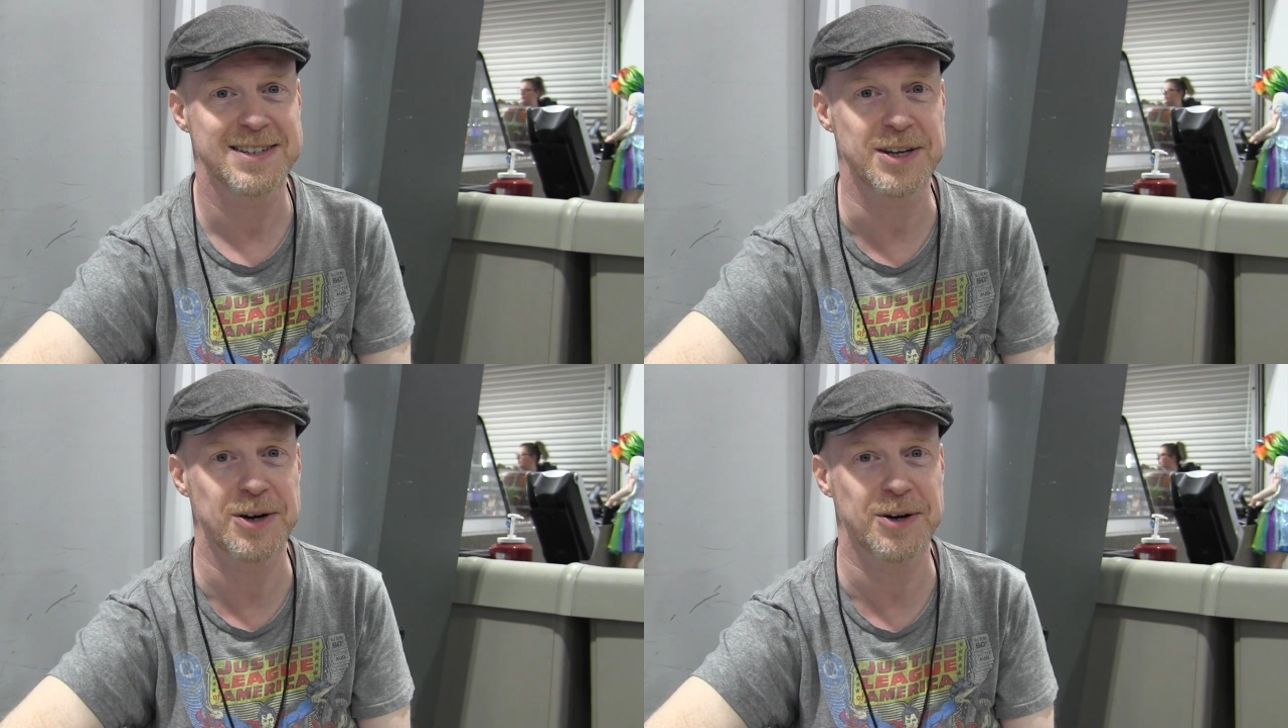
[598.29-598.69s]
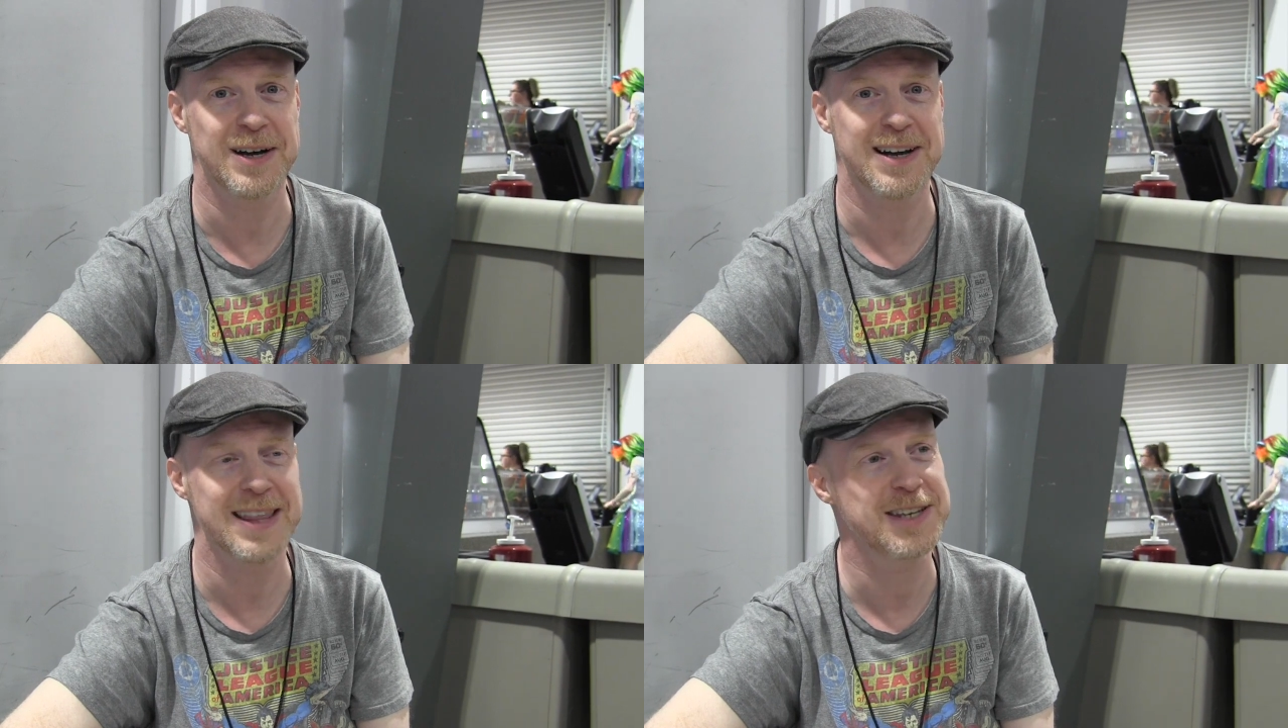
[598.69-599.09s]
So
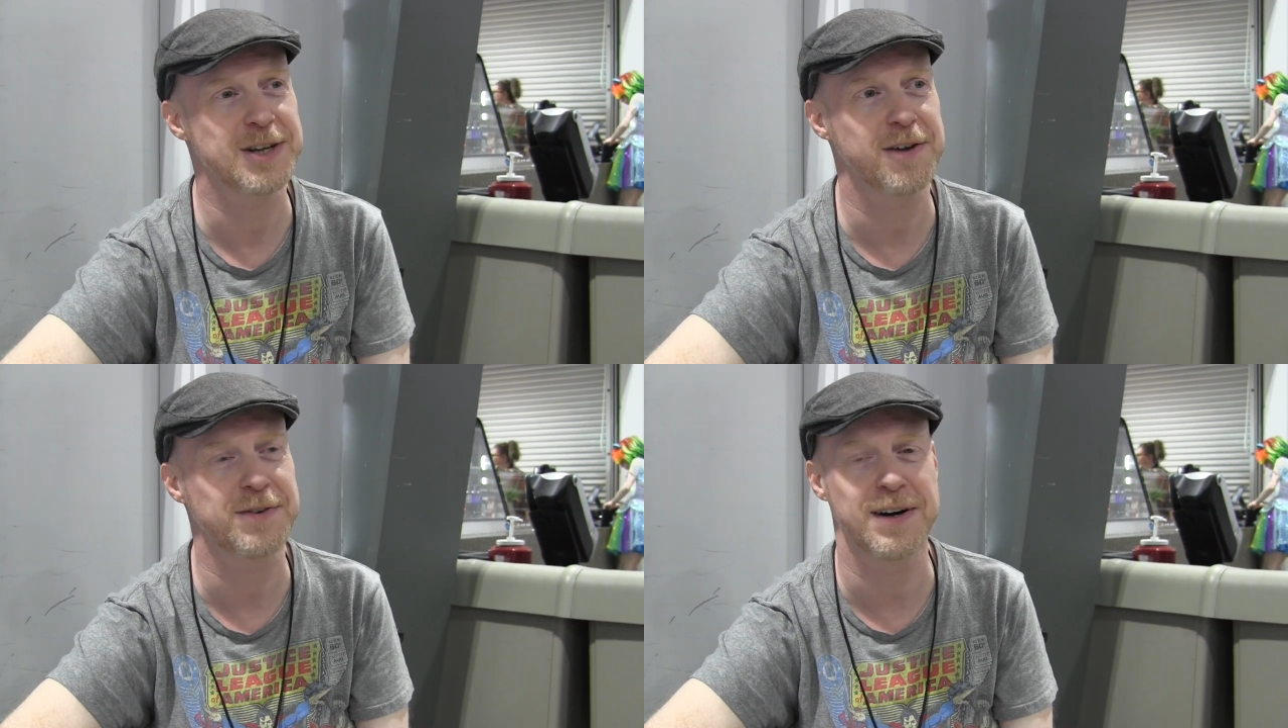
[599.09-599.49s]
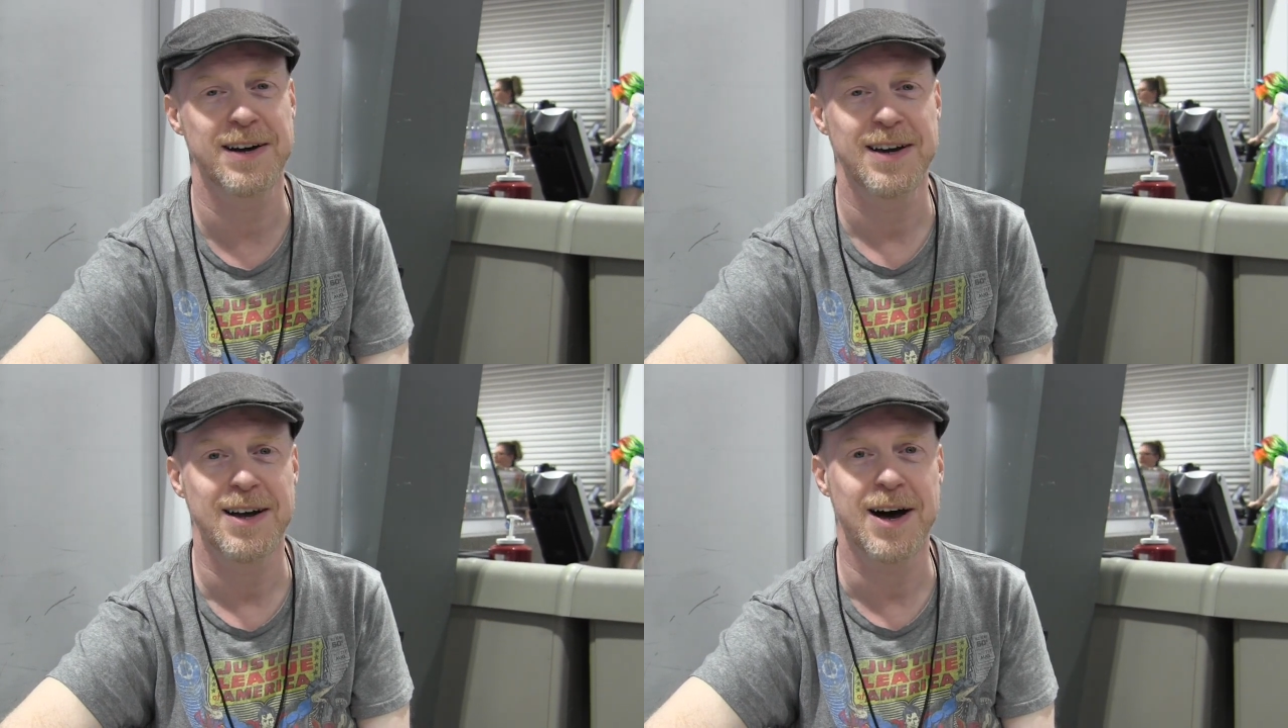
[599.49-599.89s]
uh, that's all for
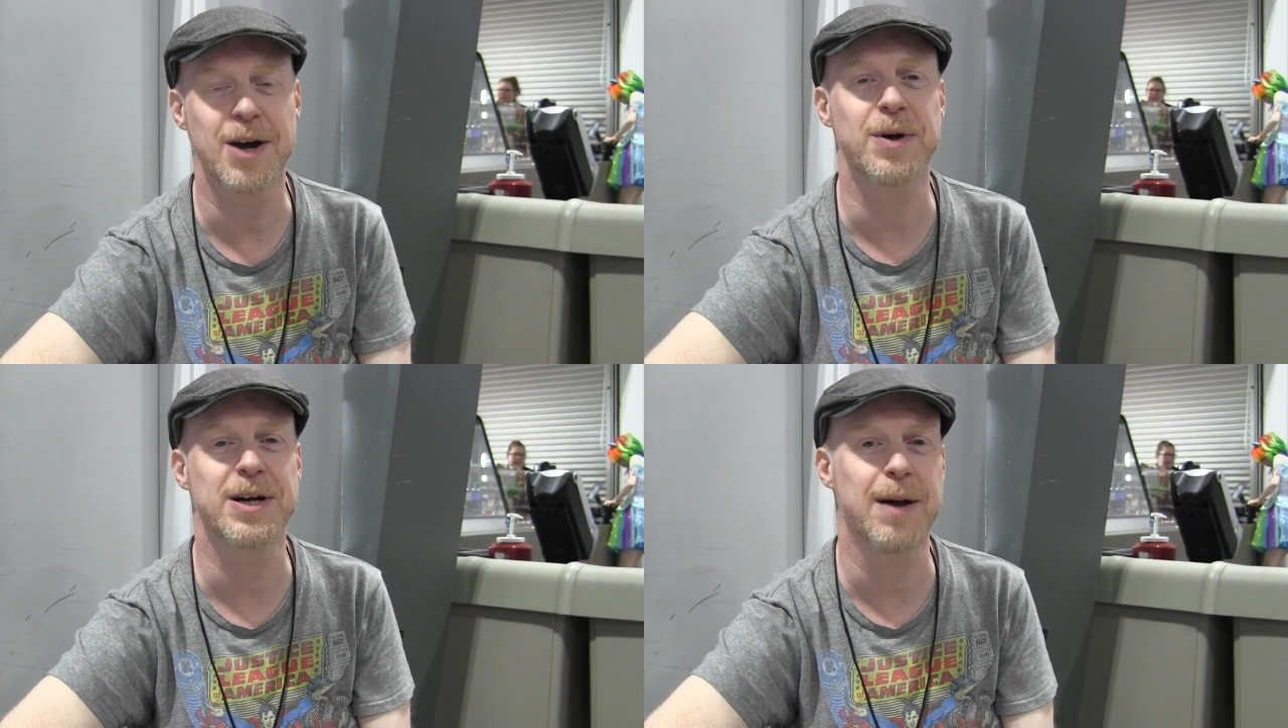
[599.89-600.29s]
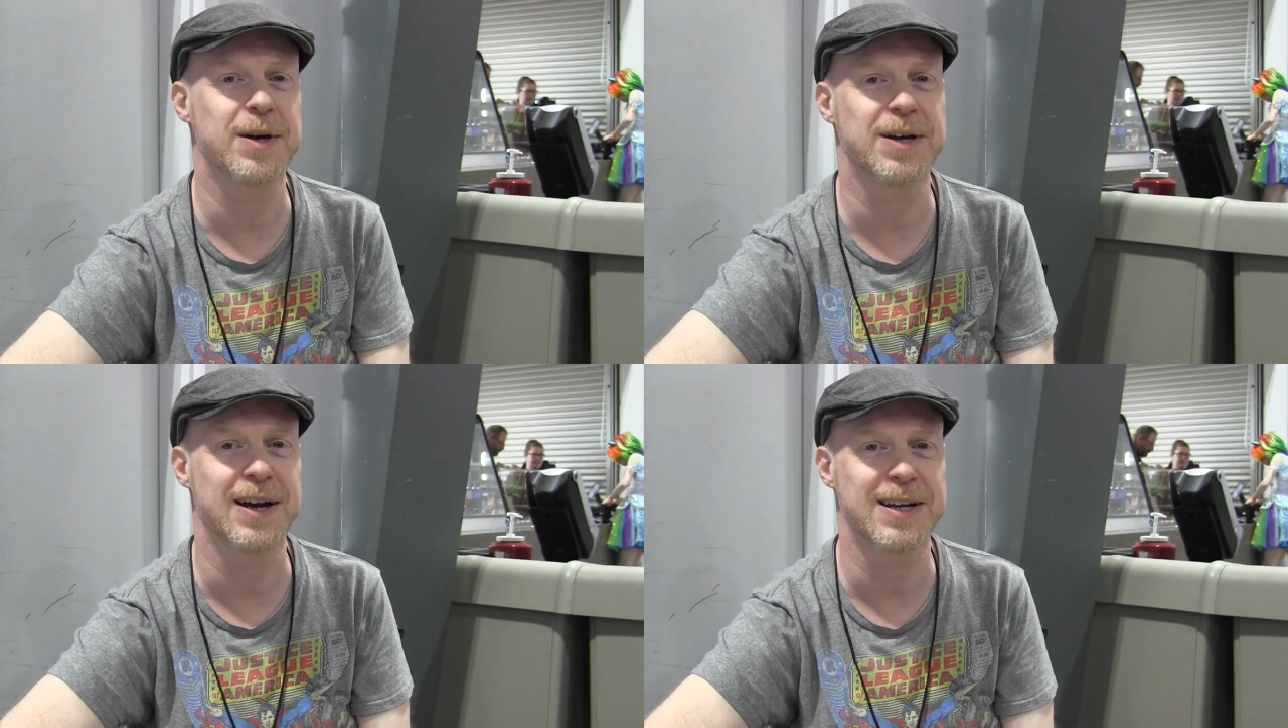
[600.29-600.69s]
Ottawa
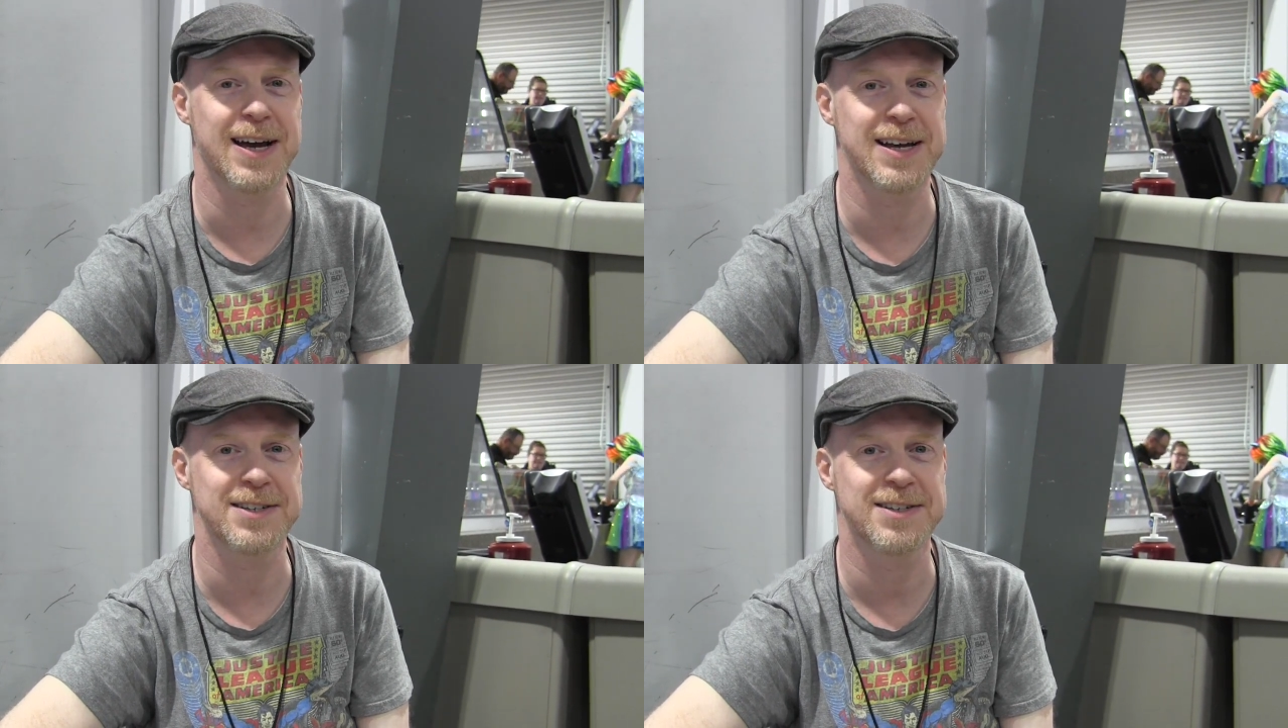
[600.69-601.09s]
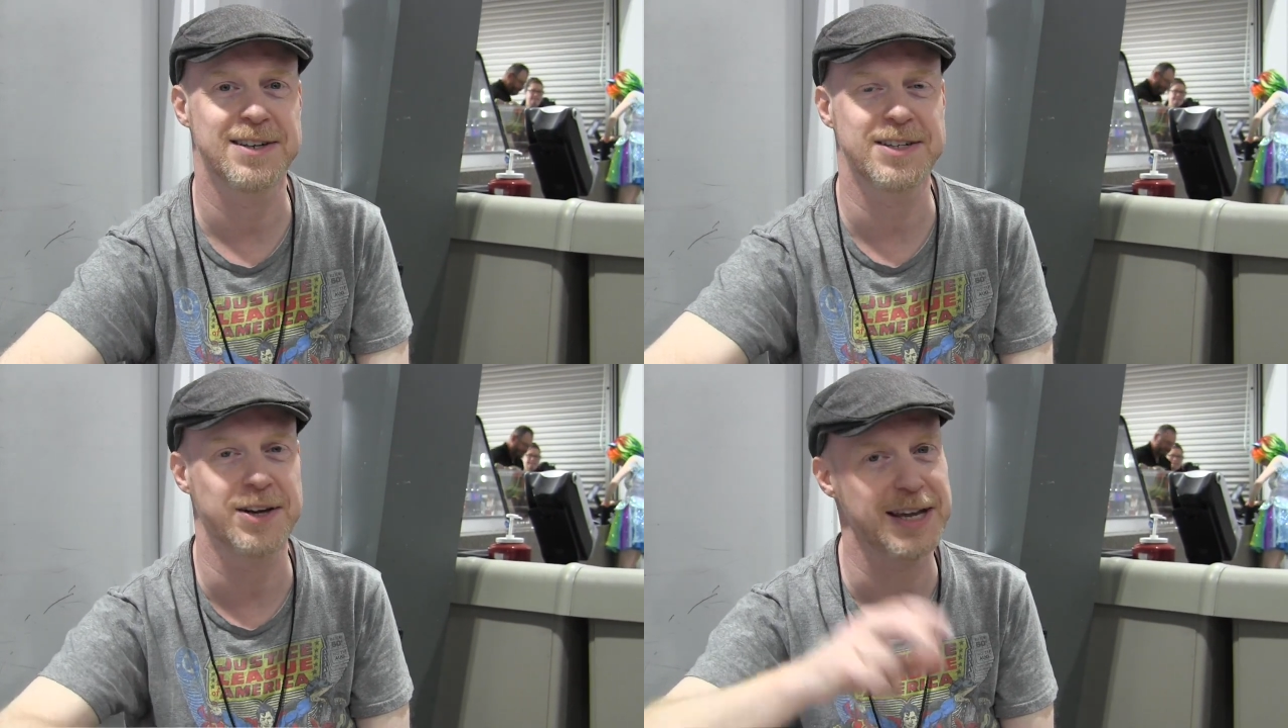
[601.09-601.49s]
Comic Con, guys.
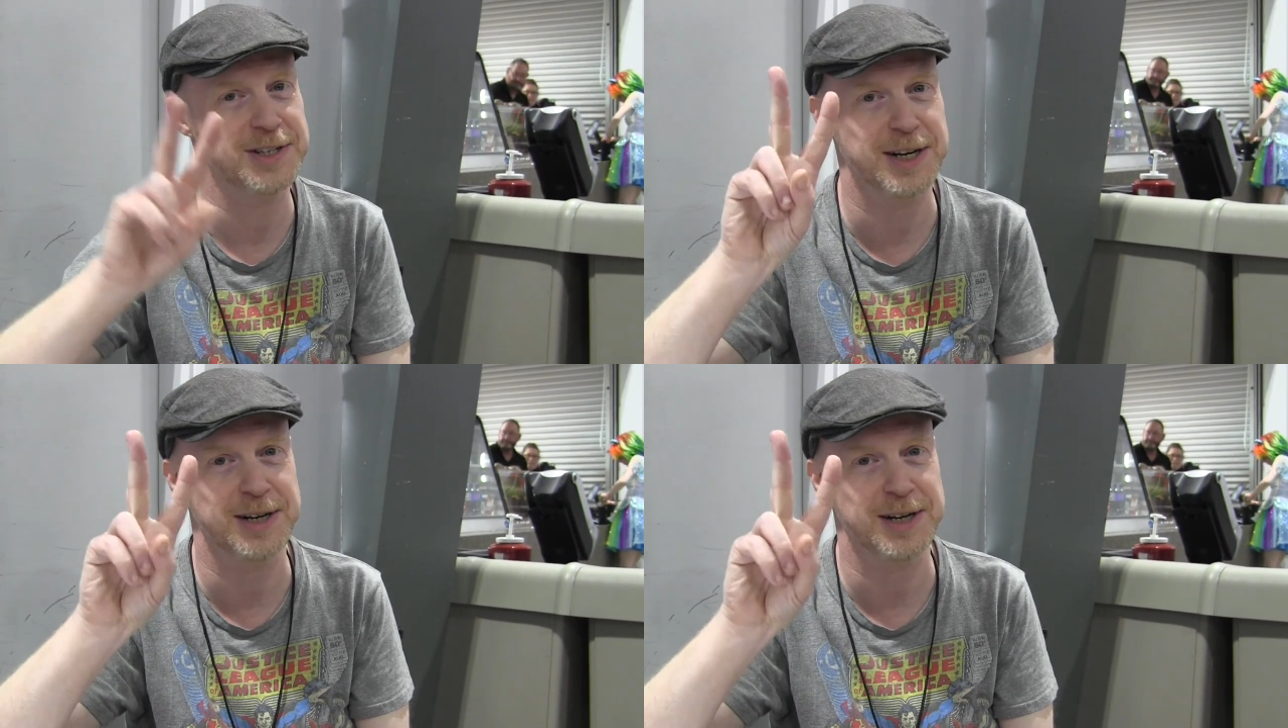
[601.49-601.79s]
Until next year.